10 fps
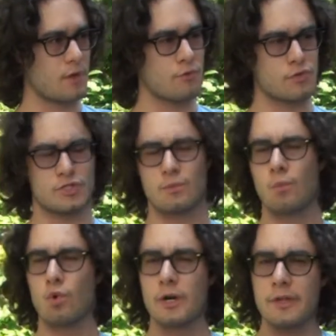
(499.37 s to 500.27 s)
There's
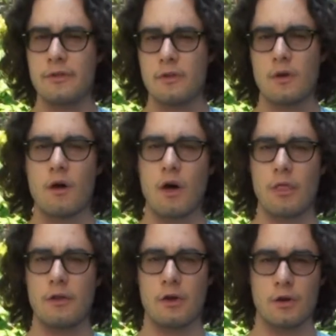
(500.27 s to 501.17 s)
some wood on
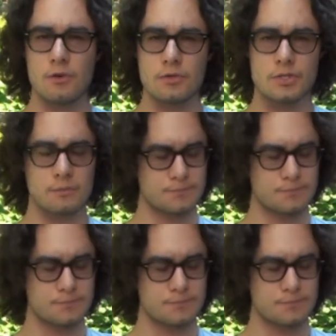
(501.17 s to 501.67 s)
the nose,